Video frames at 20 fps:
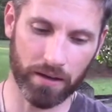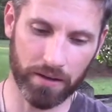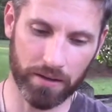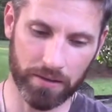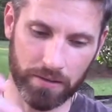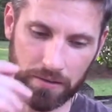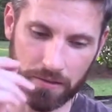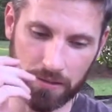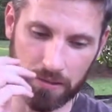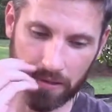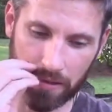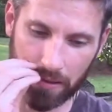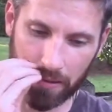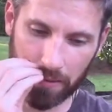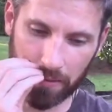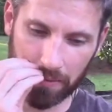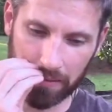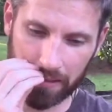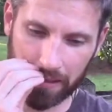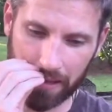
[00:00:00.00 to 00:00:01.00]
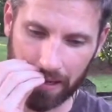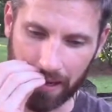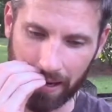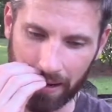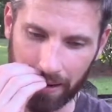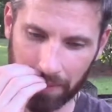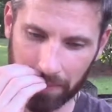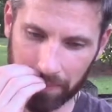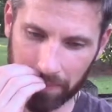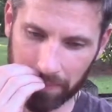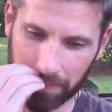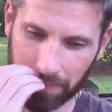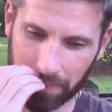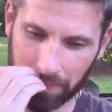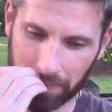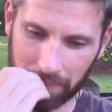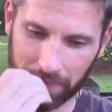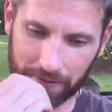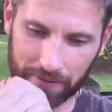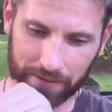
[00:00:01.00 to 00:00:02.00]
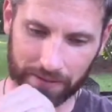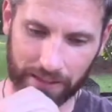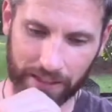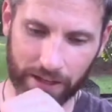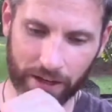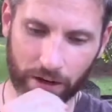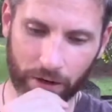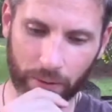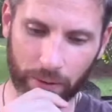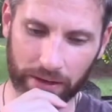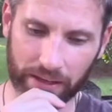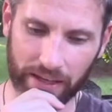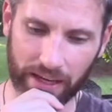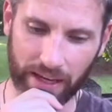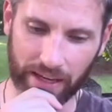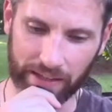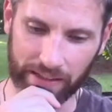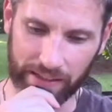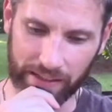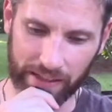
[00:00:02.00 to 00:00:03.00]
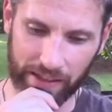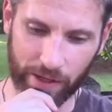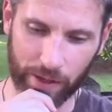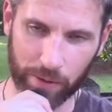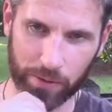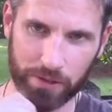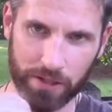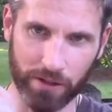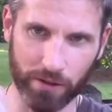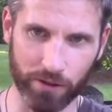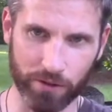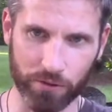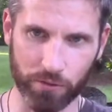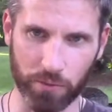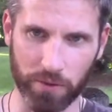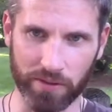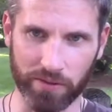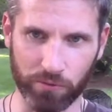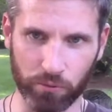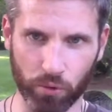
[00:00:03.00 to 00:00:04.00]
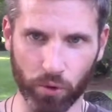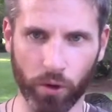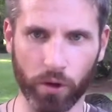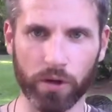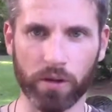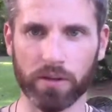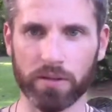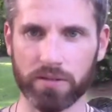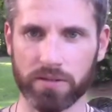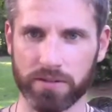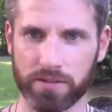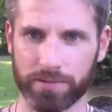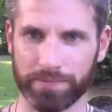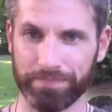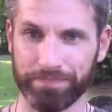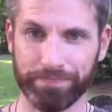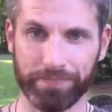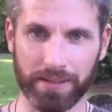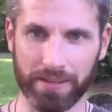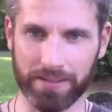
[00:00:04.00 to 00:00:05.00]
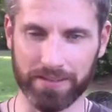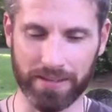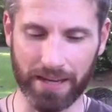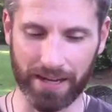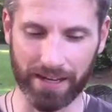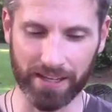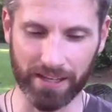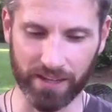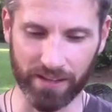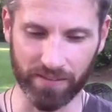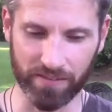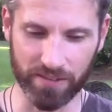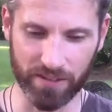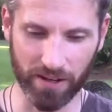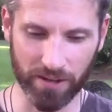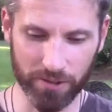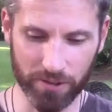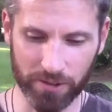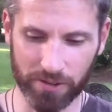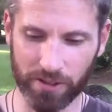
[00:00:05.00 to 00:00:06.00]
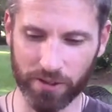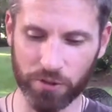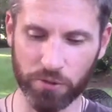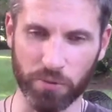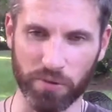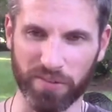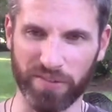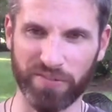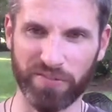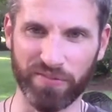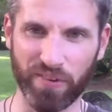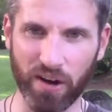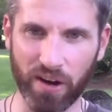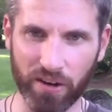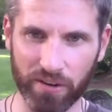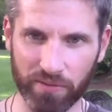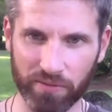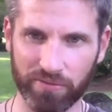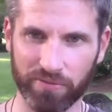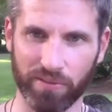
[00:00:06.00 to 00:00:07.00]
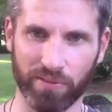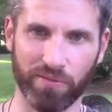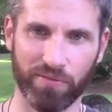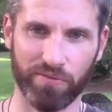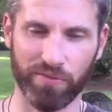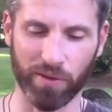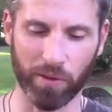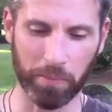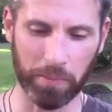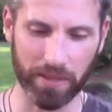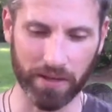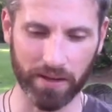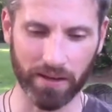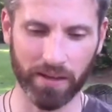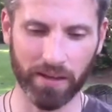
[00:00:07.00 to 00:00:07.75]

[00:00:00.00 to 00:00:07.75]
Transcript: so yeah, Leo deals with royals, executives. It also deals with fun, fulfillment.